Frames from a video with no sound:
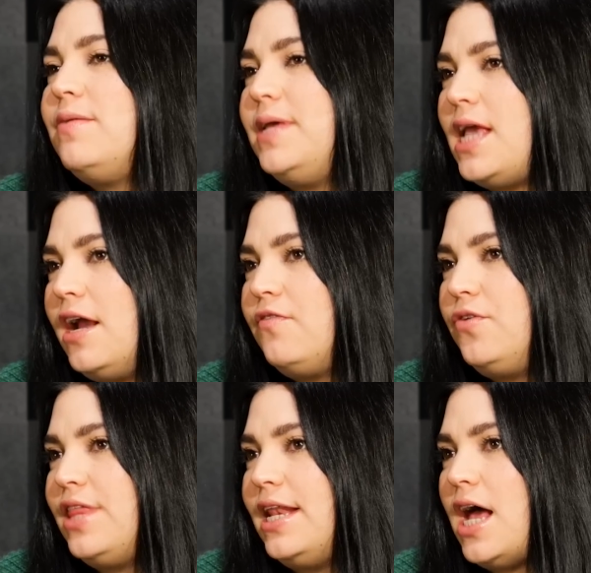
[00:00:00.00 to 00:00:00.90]
to be
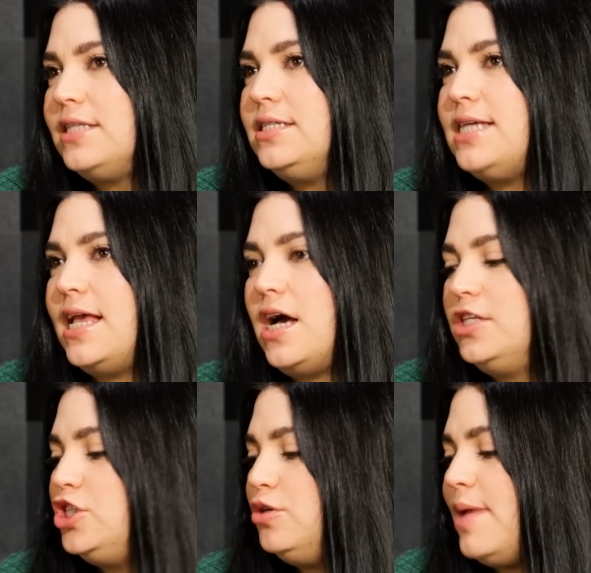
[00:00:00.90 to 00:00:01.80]
careful then not to take
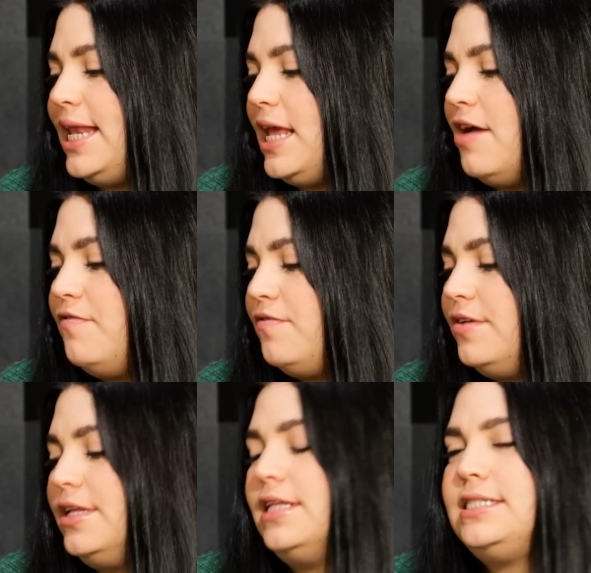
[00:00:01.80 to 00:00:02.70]
on too many of,
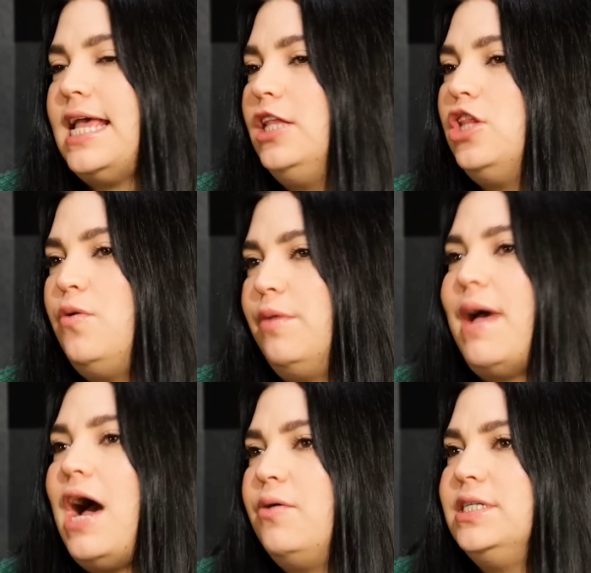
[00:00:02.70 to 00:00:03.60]
say, a lower
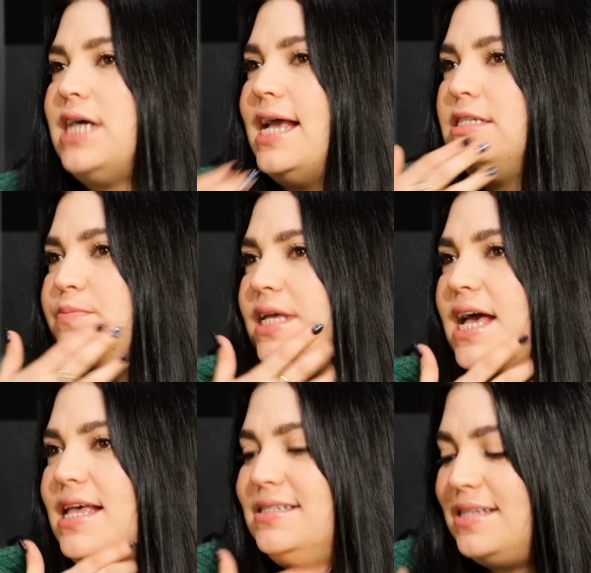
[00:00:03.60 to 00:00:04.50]
power dice,
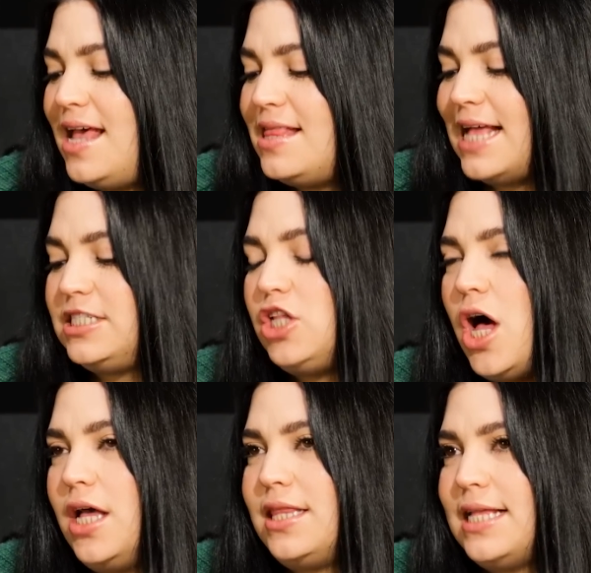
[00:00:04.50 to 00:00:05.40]
because
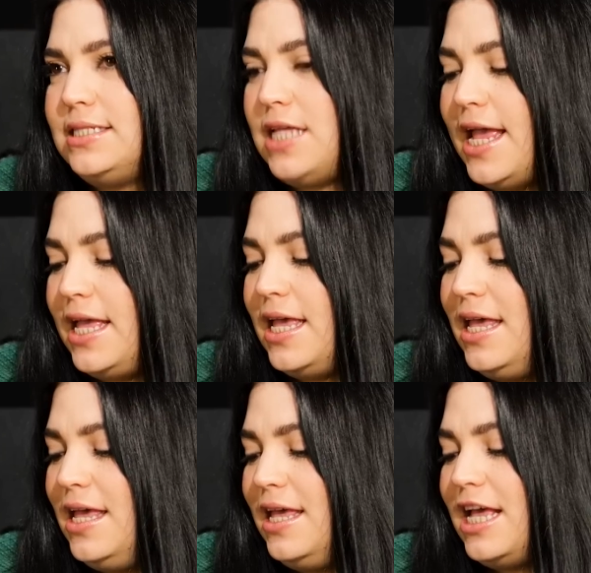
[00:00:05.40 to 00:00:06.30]
that's like
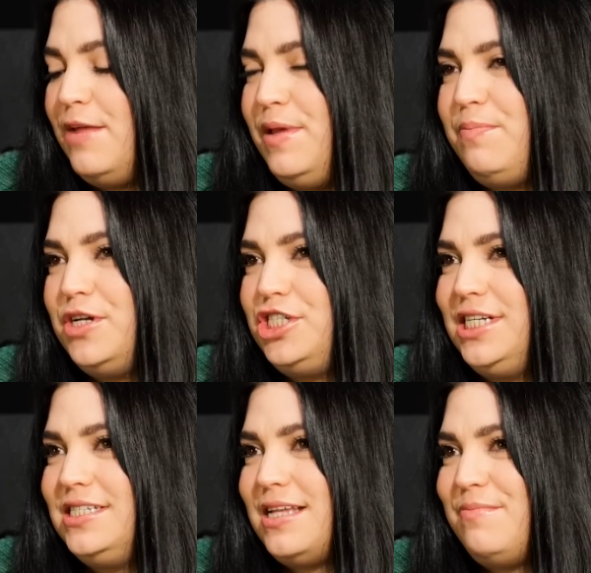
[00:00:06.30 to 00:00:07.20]
going to be
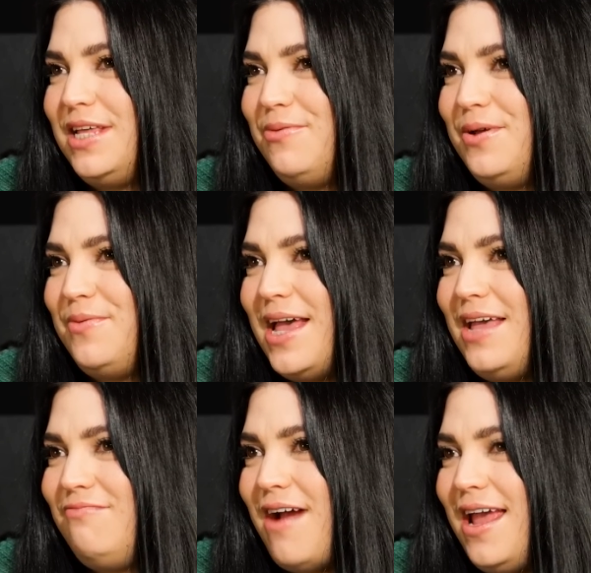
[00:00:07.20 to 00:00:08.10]
pushing something one
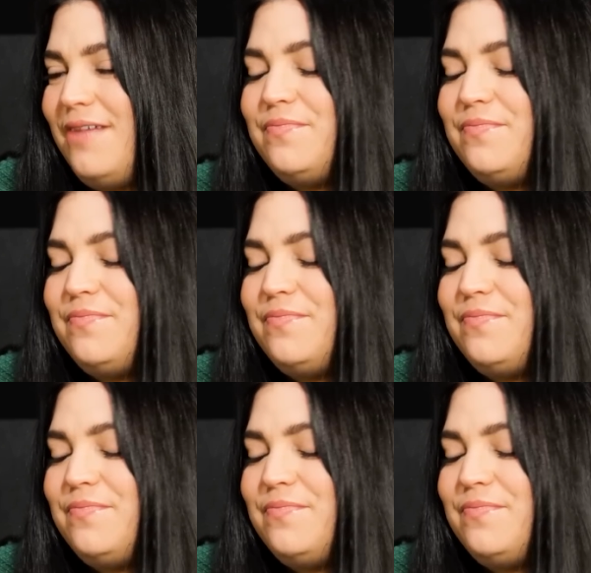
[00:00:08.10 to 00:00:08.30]
way, right?